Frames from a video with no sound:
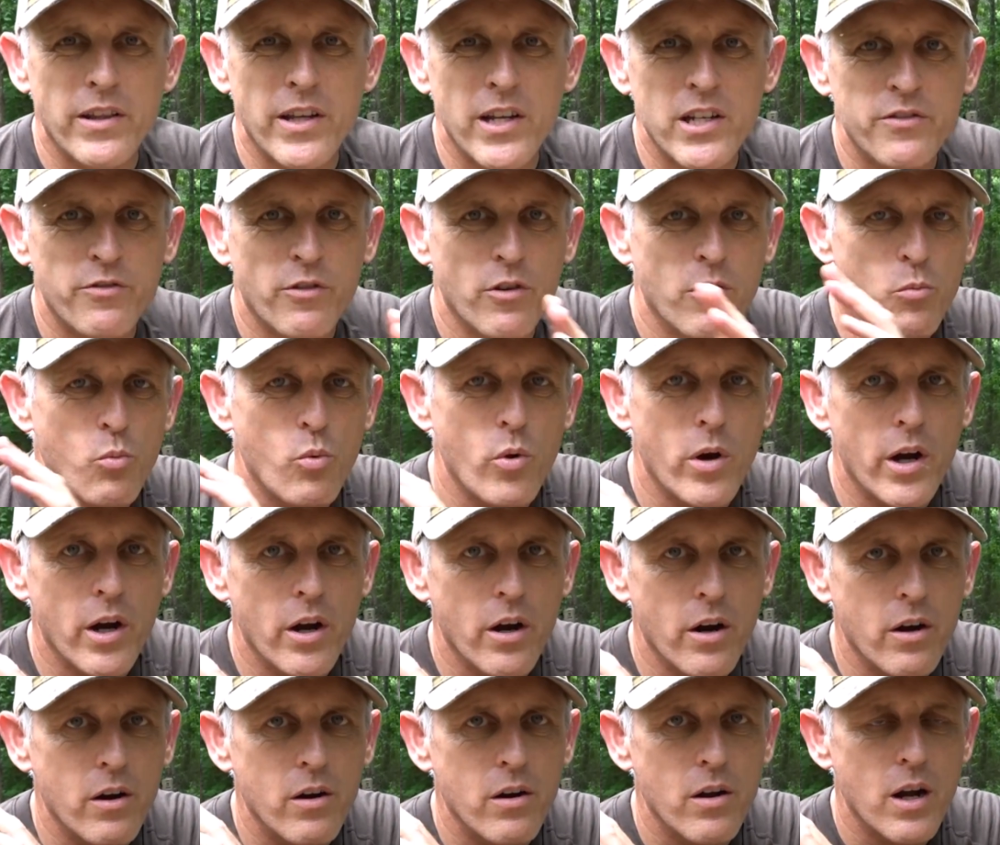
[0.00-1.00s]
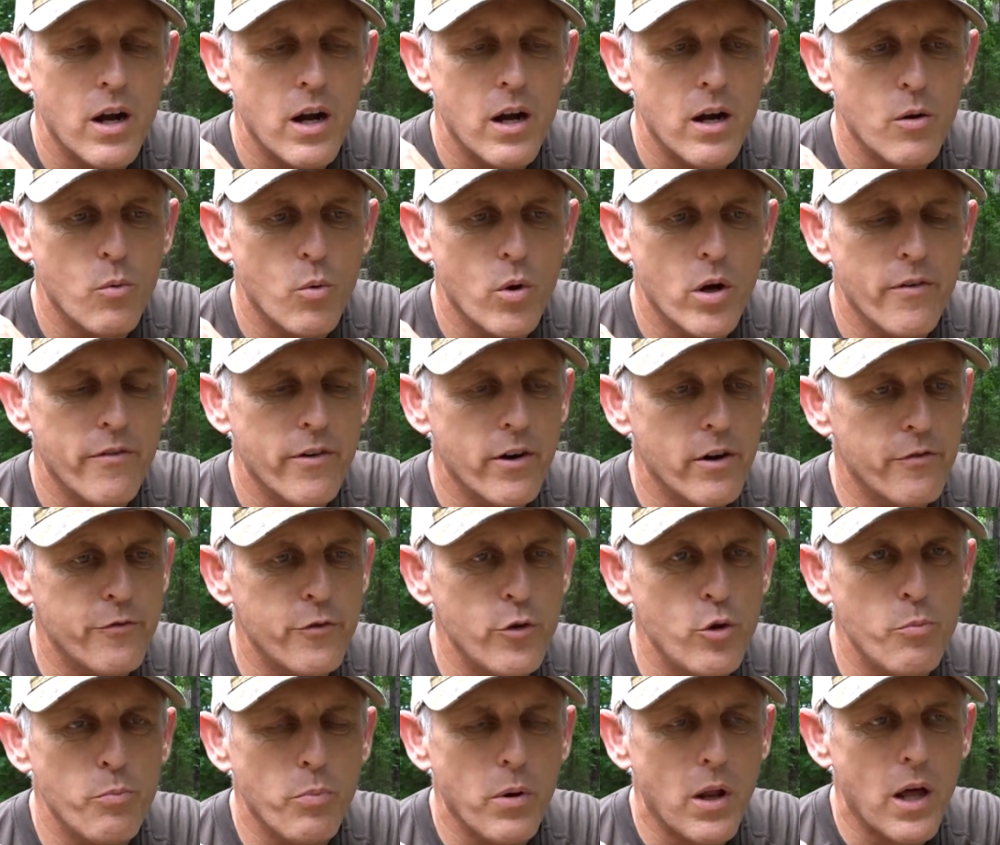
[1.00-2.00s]
this from where one of our
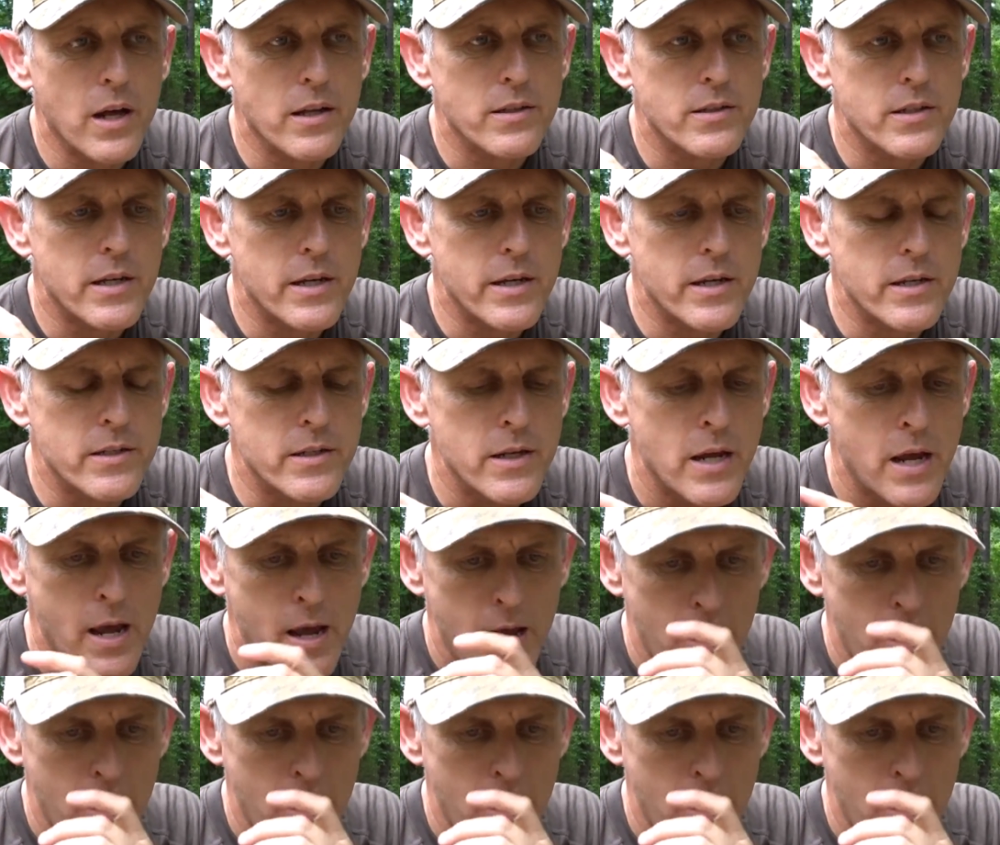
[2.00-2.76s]
food plots is